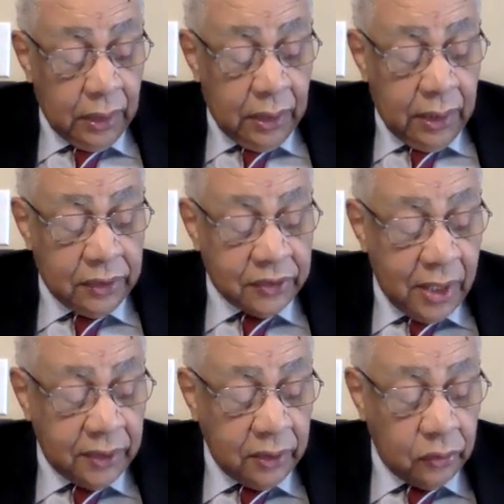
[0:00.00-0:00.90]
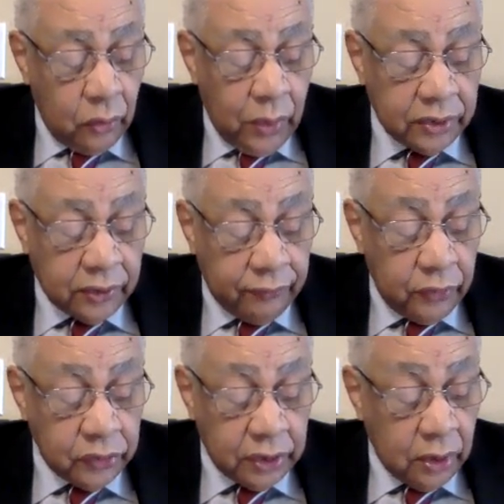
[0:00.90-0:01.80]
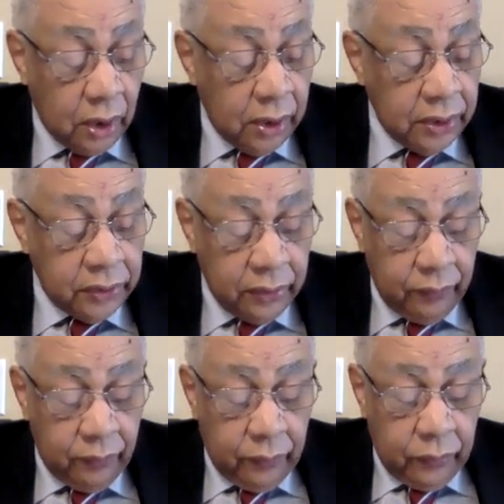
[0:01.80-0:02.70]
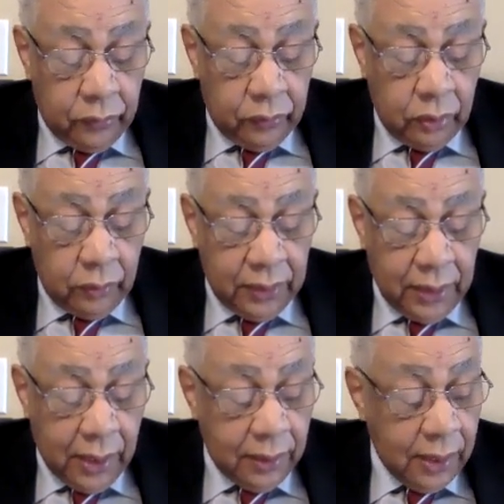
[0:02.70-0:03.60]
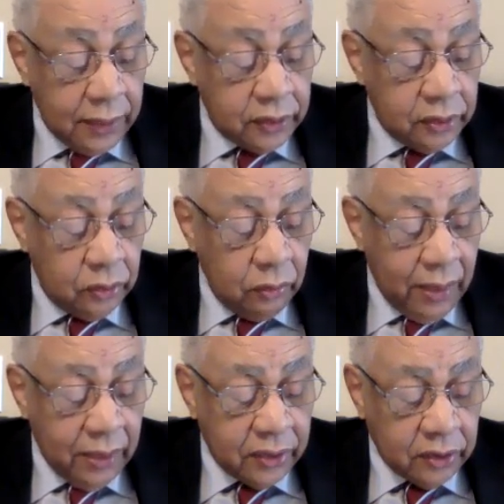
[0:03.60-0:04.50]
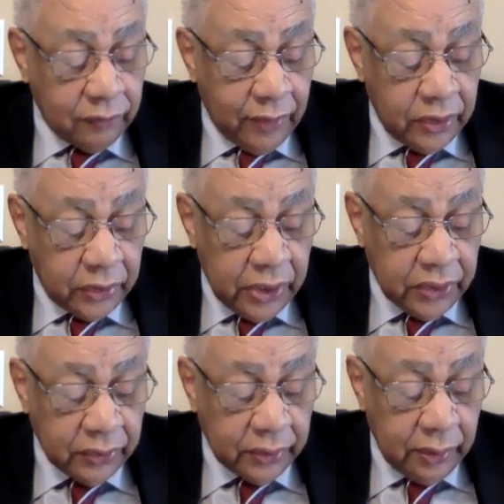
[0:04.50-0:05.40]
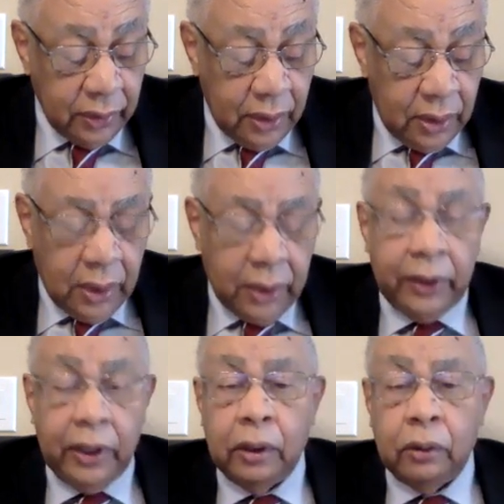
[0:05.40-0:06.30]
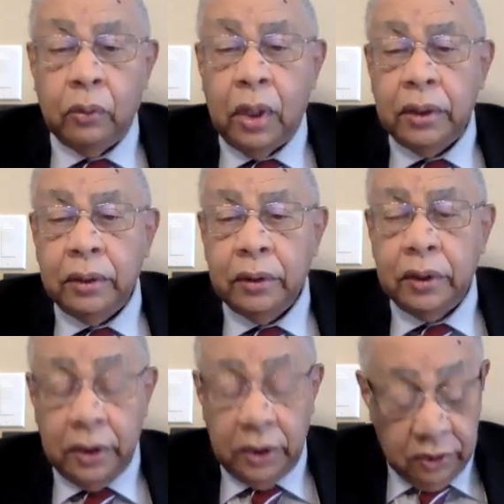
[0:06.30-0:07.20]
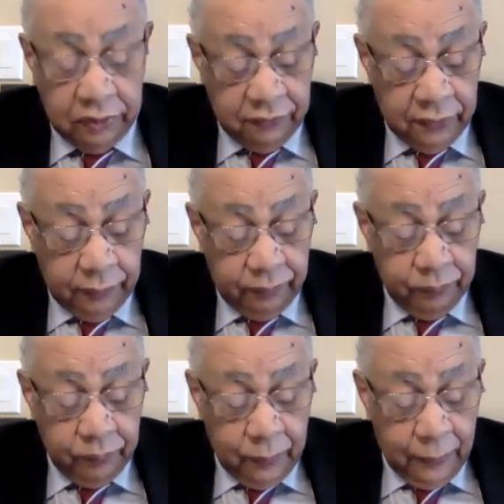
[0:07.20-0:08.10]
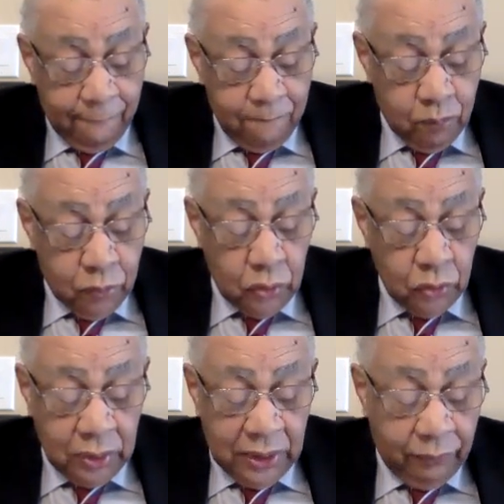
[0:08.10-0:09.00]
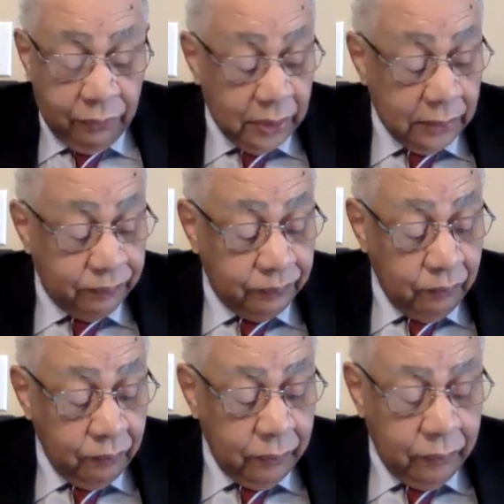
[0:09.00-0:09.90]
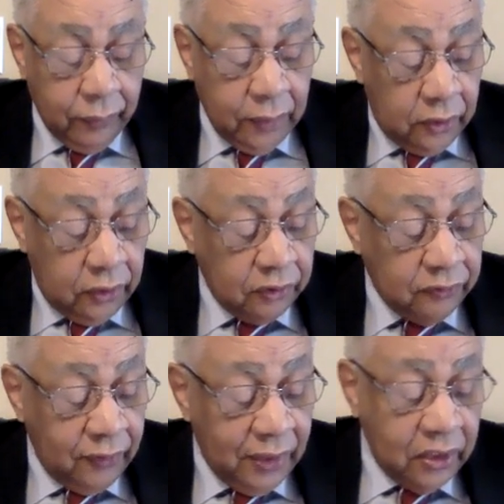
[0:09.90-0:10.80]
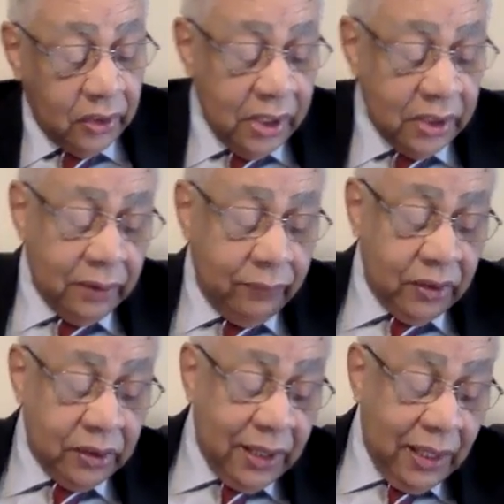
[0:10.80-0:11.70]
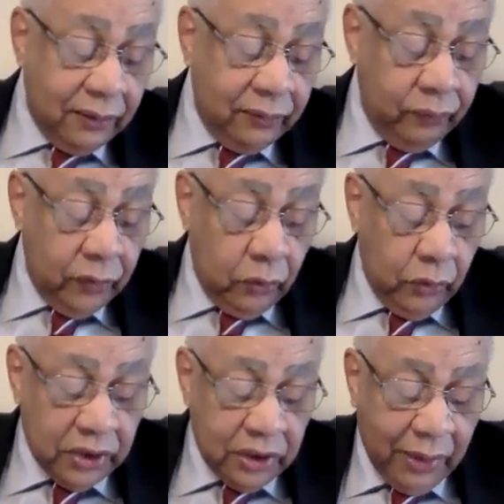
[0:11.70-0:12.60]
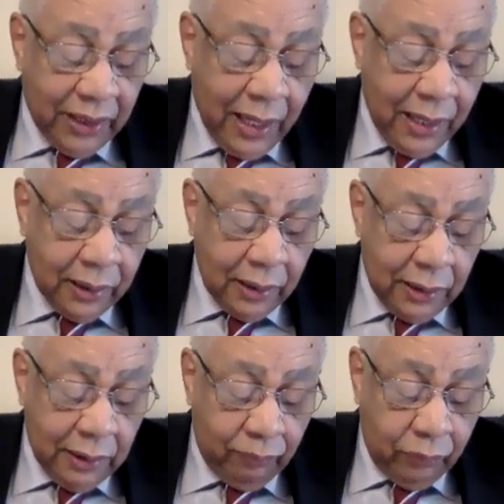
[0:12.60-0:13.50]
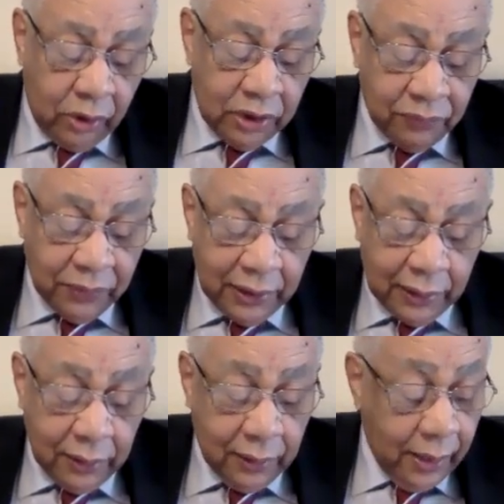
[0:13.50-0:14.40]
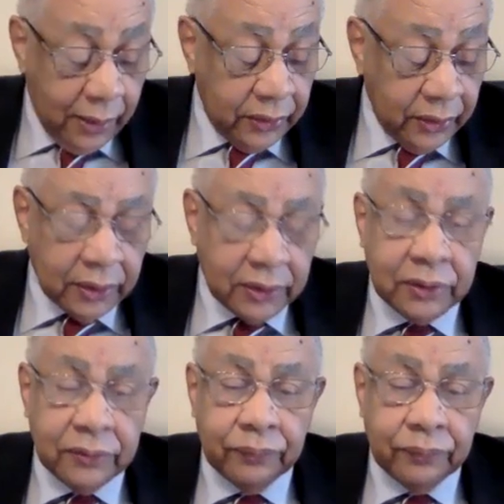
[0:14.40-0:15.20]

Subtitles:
In citing two ways of using knowledge, Newman highlights two methods of education, and they are: one, useful; two, liberal. Useful education is that which is mechanical and employs particular ideas.